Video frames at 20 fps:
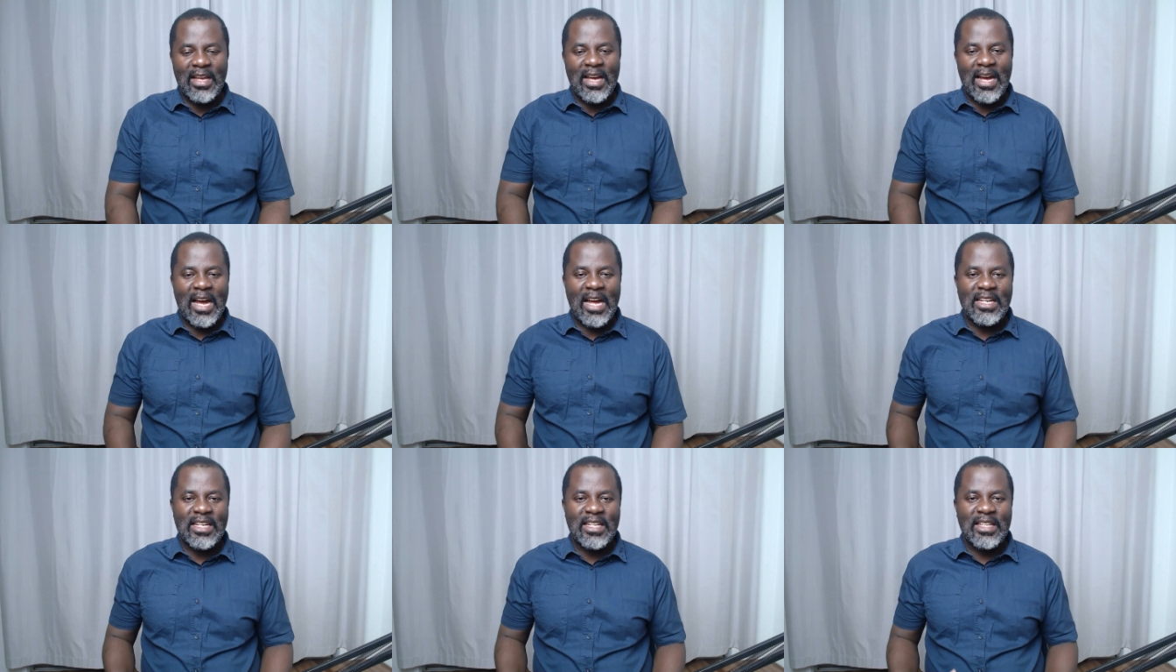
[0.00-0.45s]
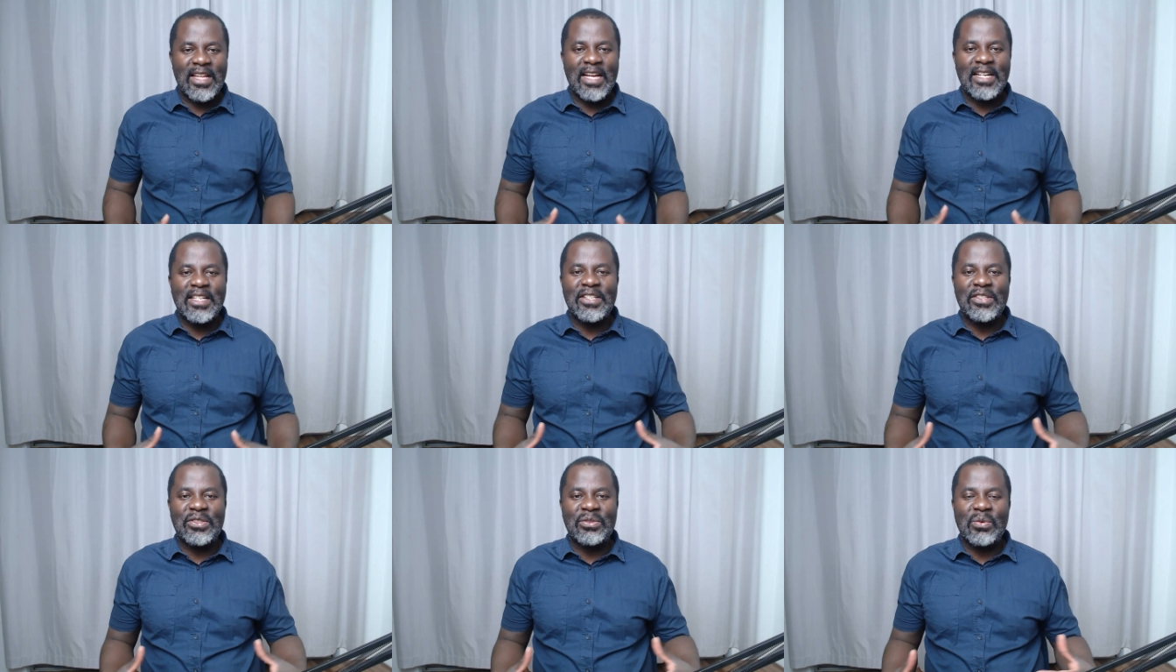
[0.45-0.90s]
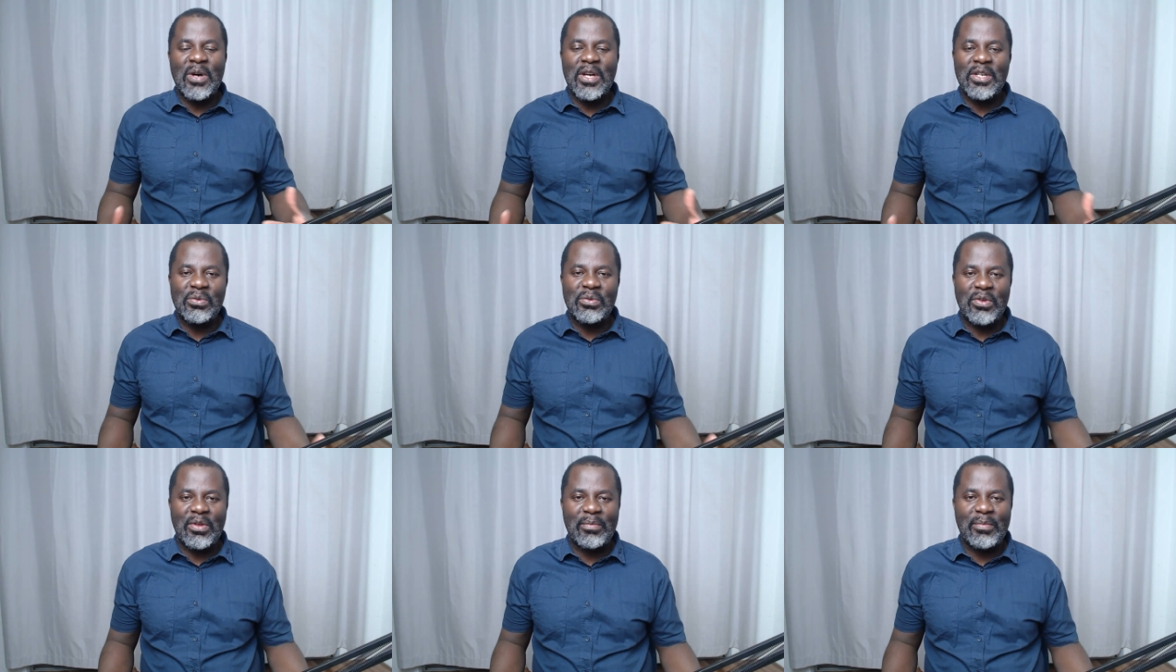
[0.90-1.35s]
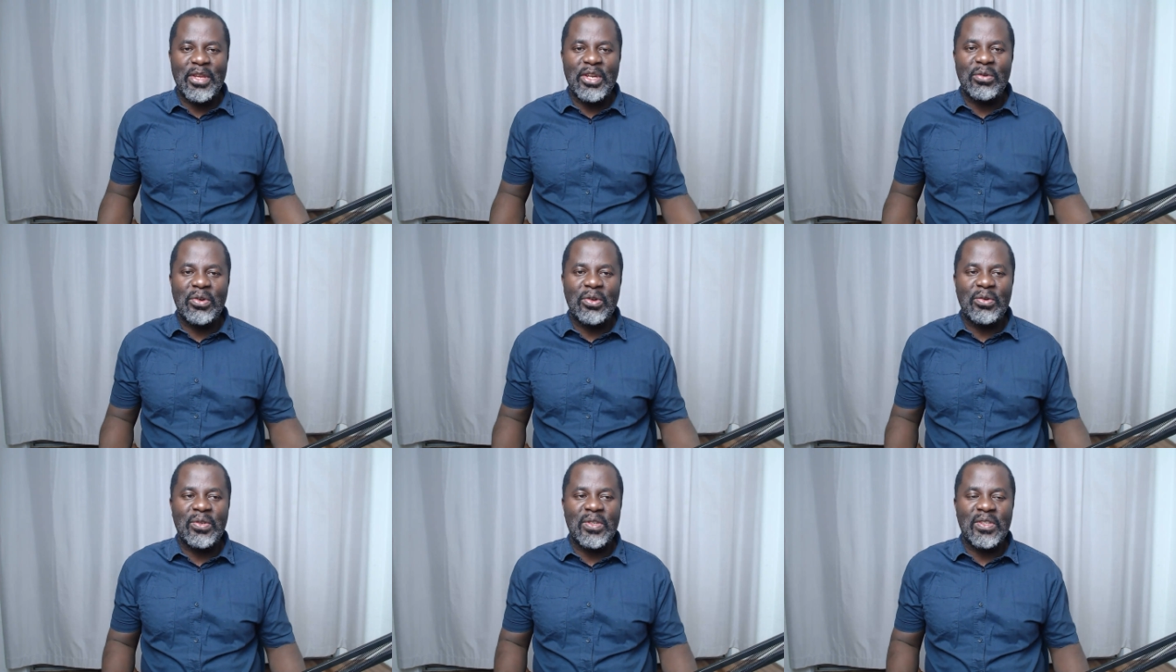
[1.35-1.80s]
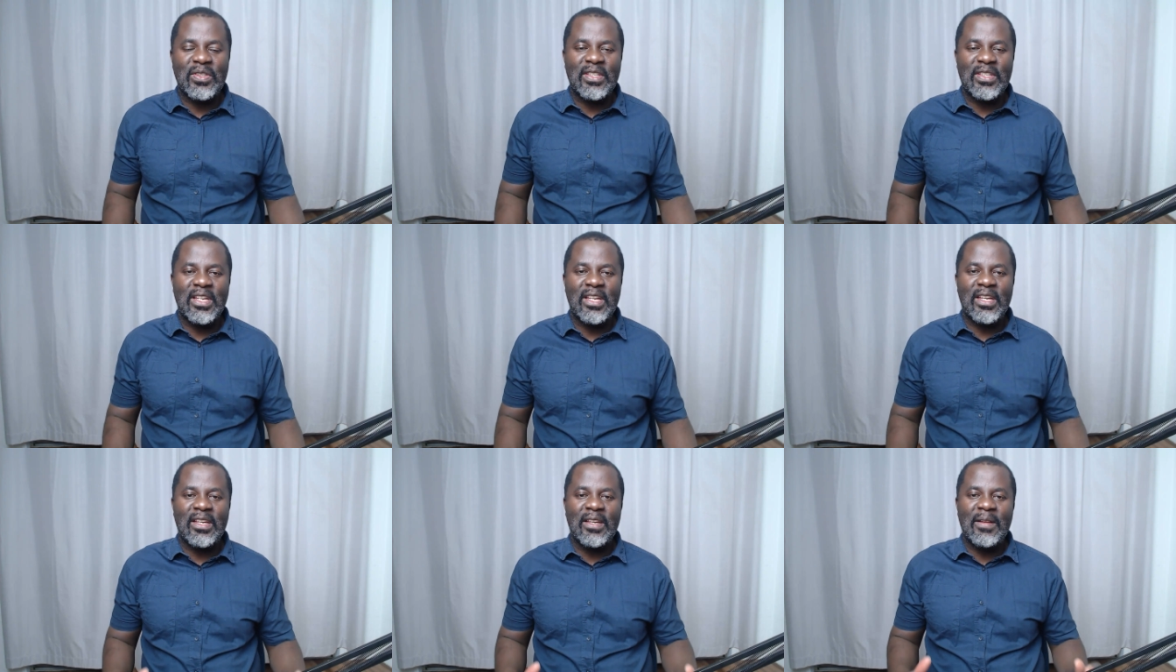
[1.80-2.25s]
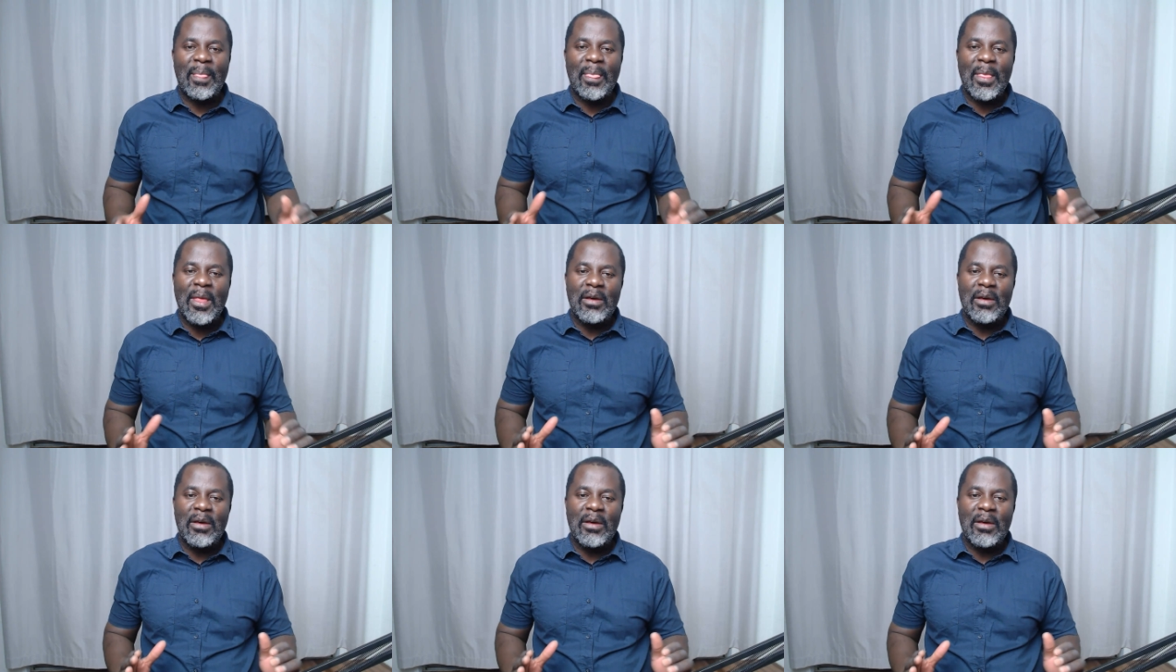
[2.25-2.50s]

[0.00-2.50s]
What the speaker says: And that is what we mean when we say